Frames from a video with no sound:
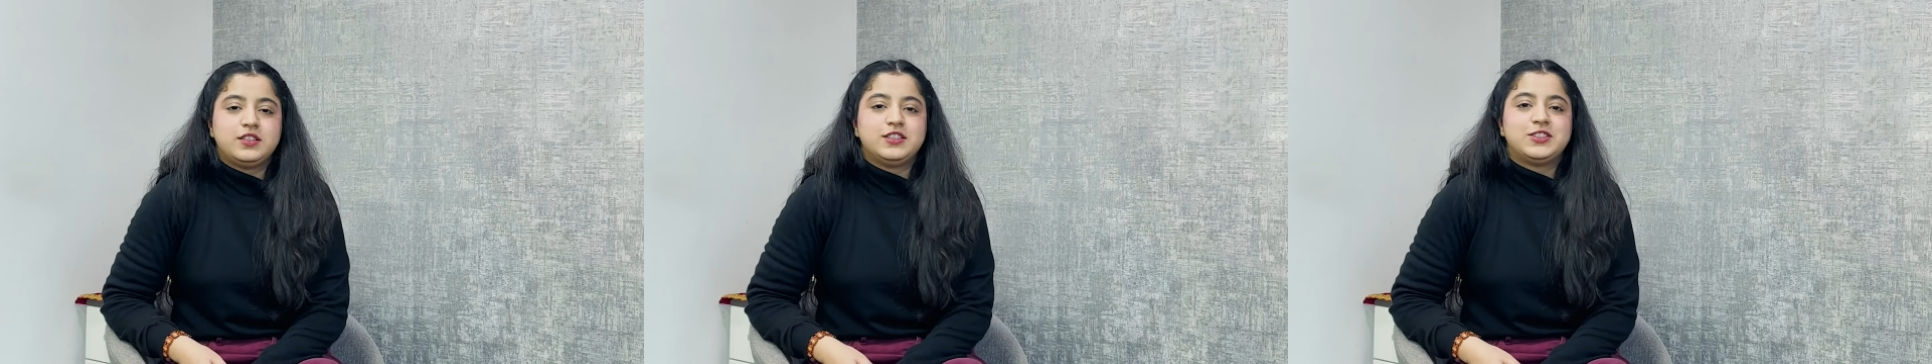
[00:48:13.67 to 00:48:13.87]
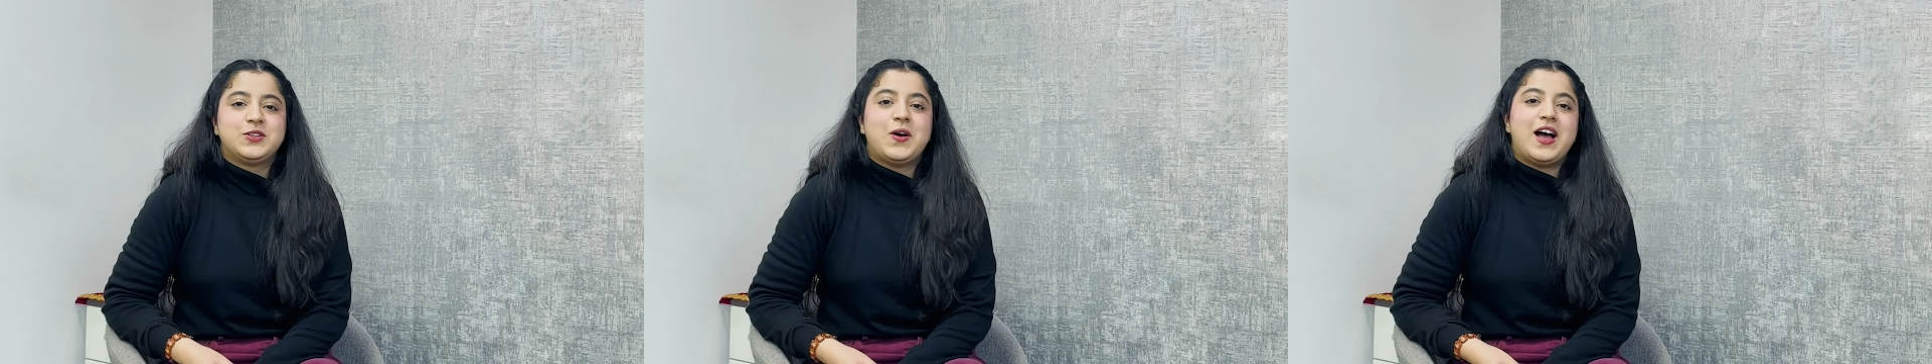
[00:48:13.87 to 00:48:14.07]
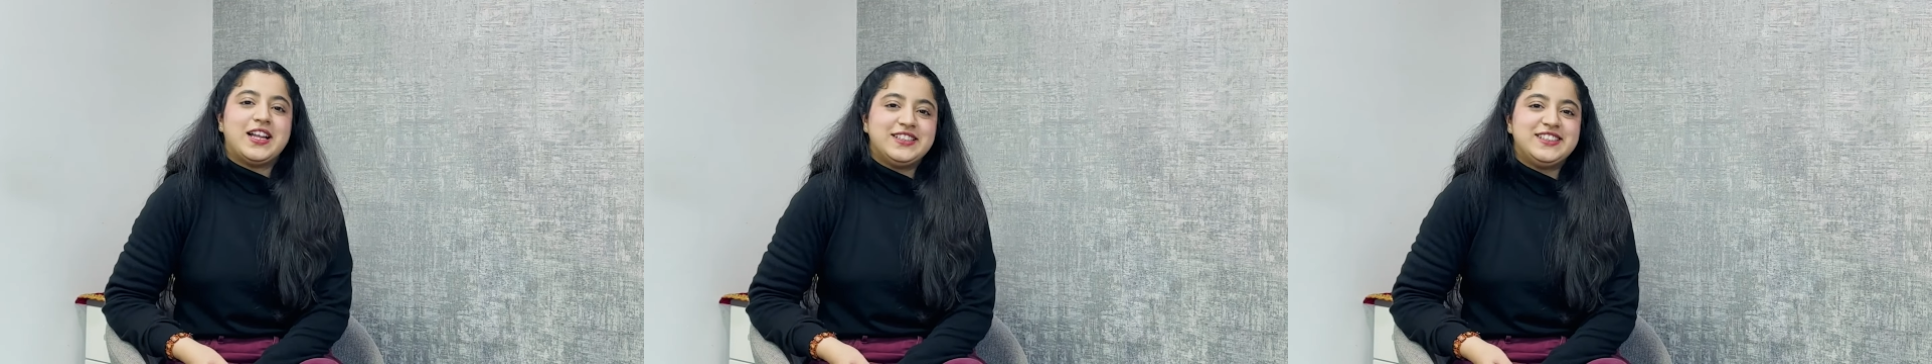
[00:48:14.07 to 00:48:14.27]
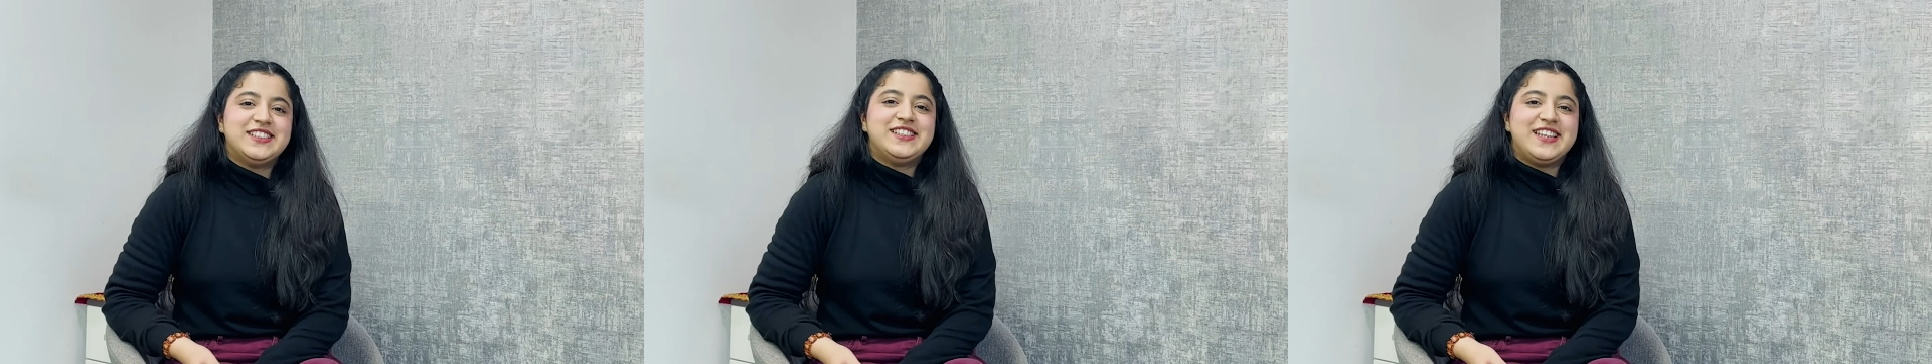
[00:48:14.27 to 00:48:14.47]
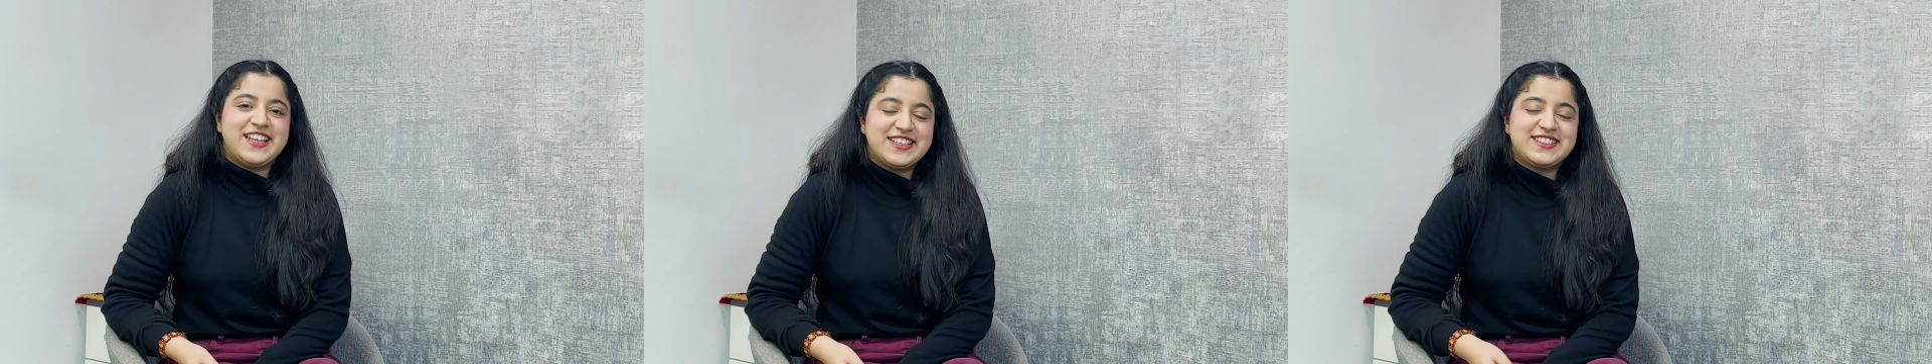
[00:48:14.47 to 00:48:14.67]
So until
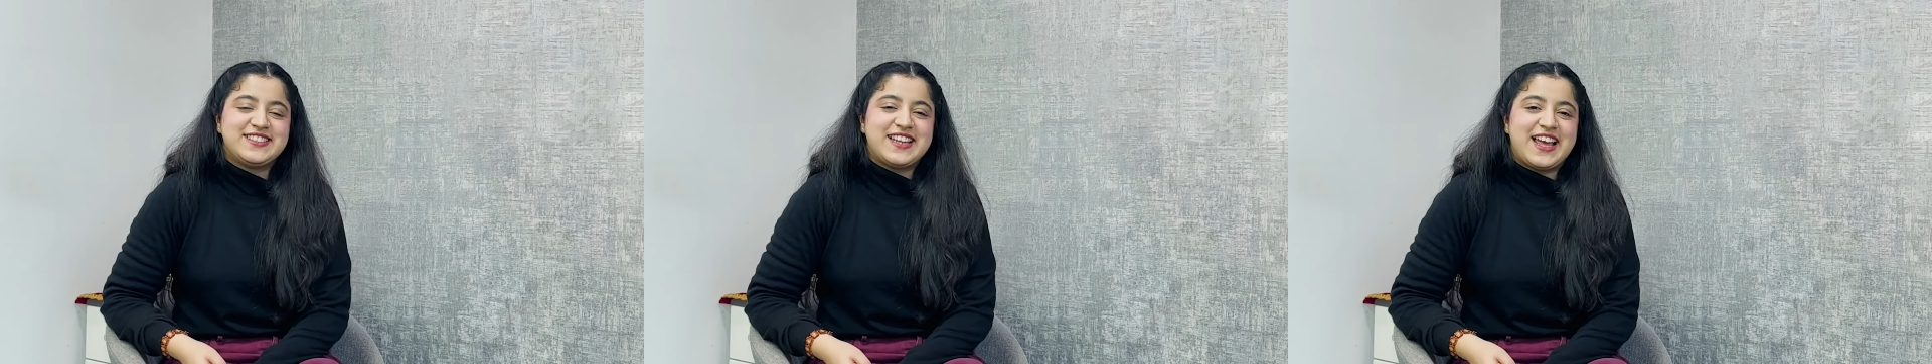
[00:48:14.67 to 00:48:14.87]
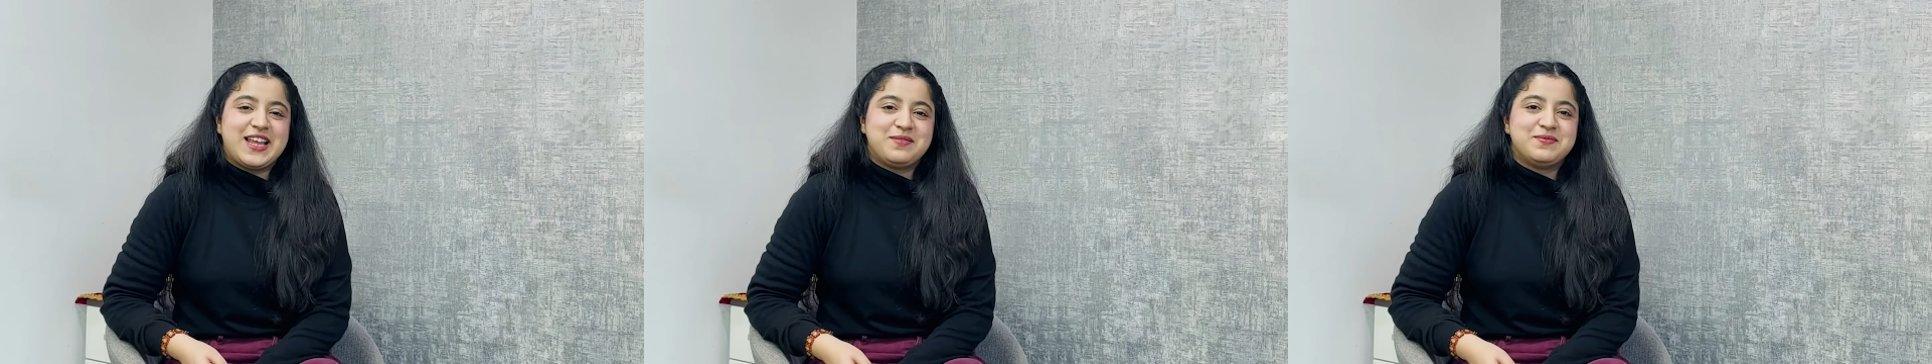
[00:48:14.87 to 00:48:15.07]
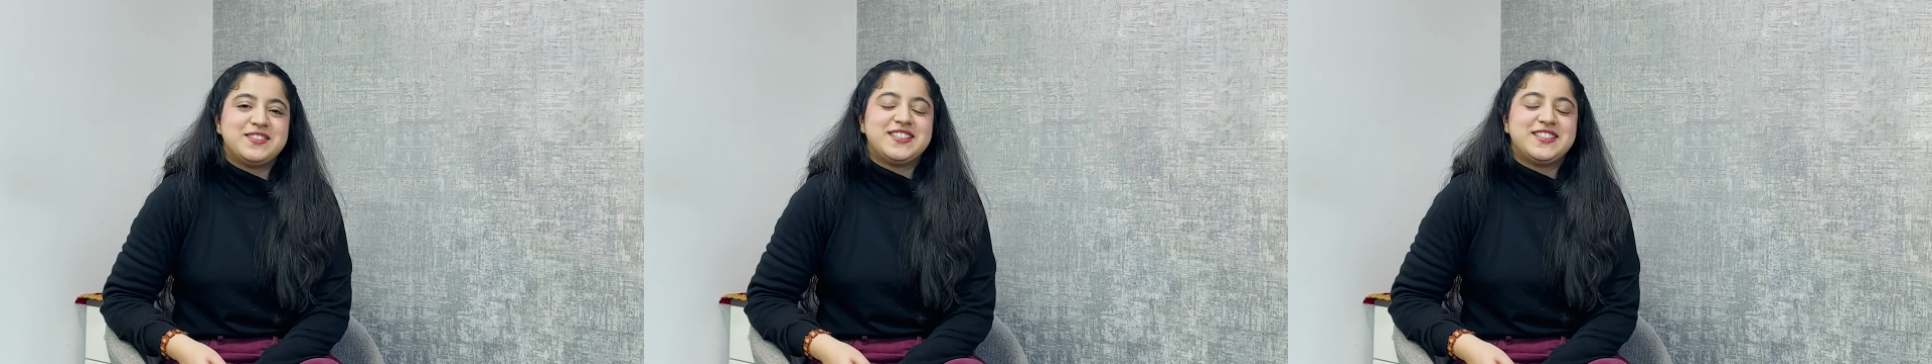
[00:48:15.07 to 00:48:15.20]
next time,